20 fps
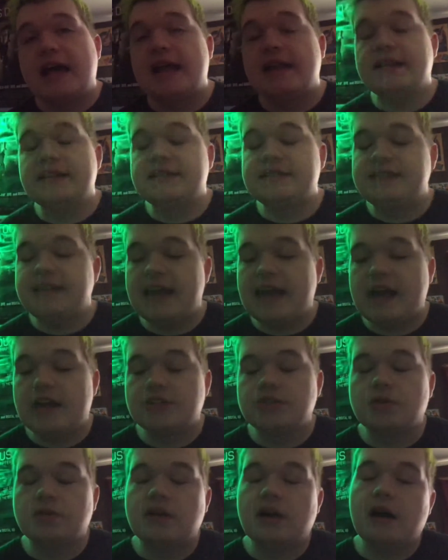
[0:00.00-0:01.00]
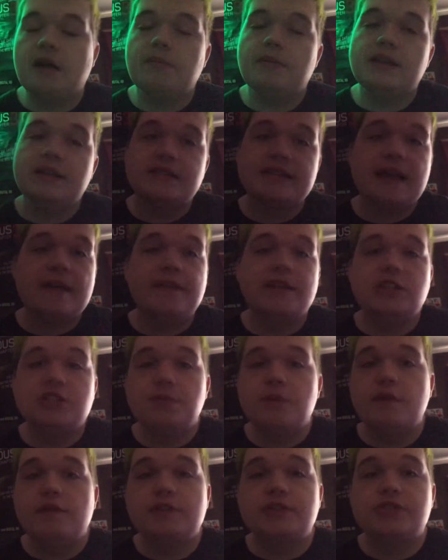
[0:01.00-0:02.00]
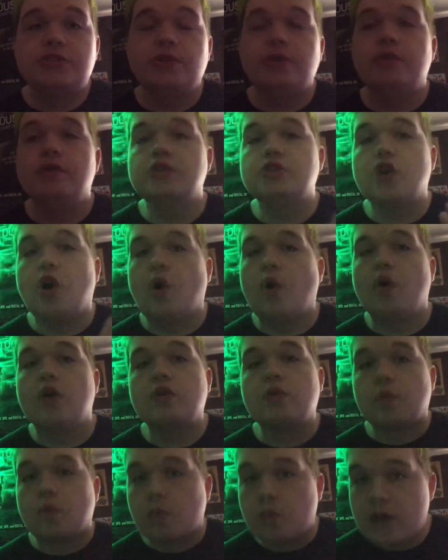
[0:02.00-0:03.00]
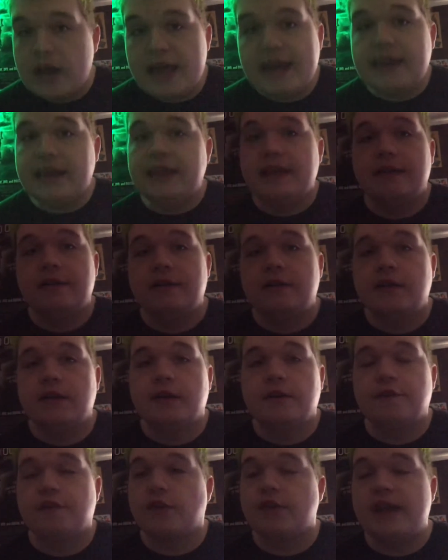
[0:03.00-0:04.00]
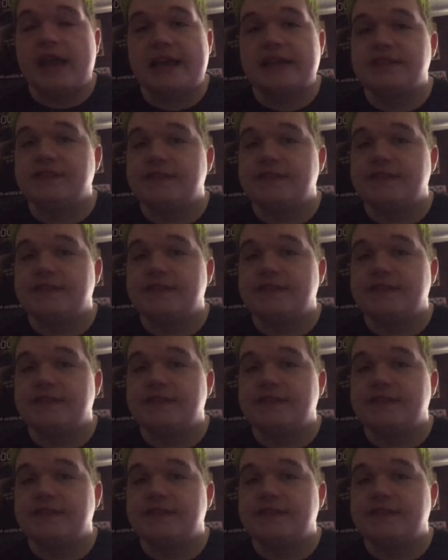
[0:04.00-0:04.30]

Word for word: of these theatrical companies and these movie studios aren't ready for next